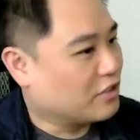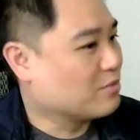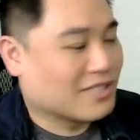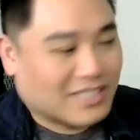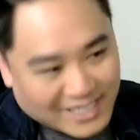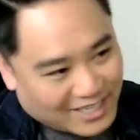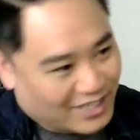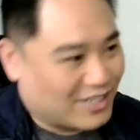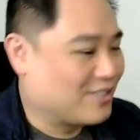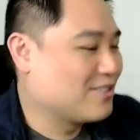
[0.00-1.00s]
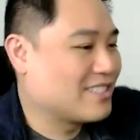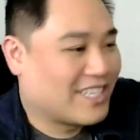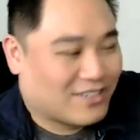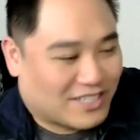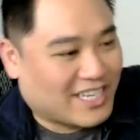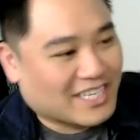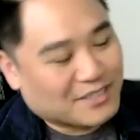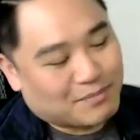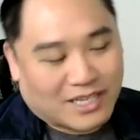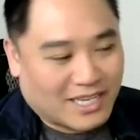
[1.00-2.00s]
mosquitoes, there's kids
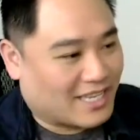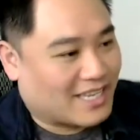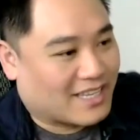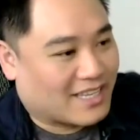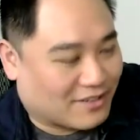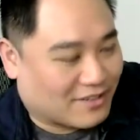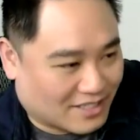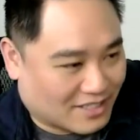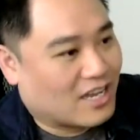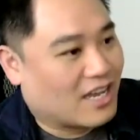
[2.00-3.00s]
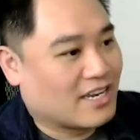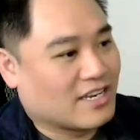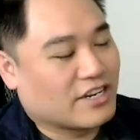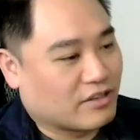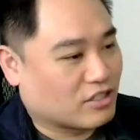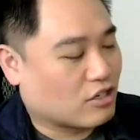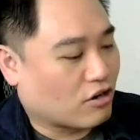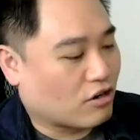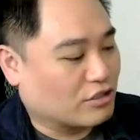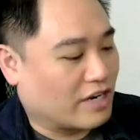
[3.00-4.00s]
playing, there's the sun, there's
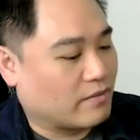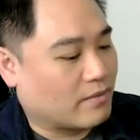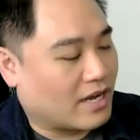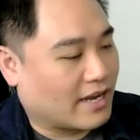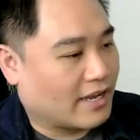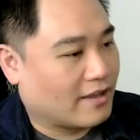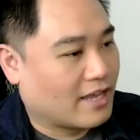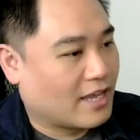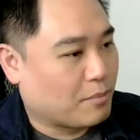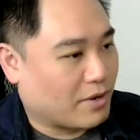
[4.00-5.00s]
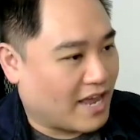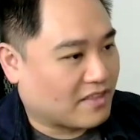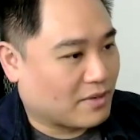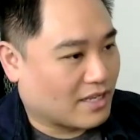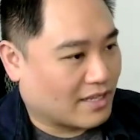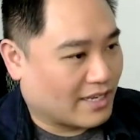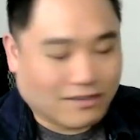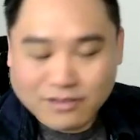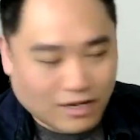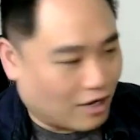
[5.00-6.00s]
cars driving by, but I have to be like,
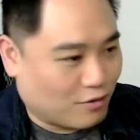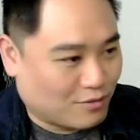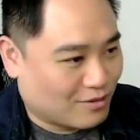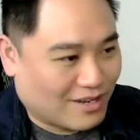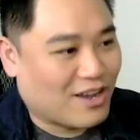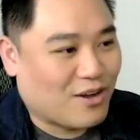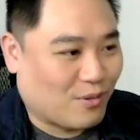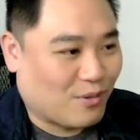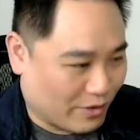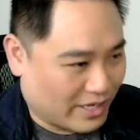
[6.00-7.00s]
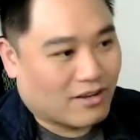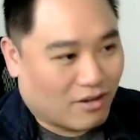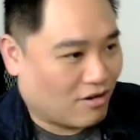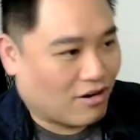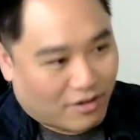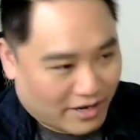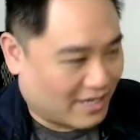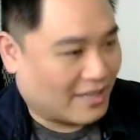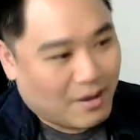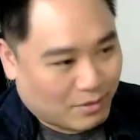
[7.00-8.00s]
no, we are. In
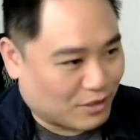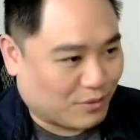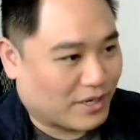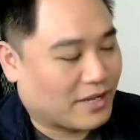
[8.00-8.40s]
a laboratory.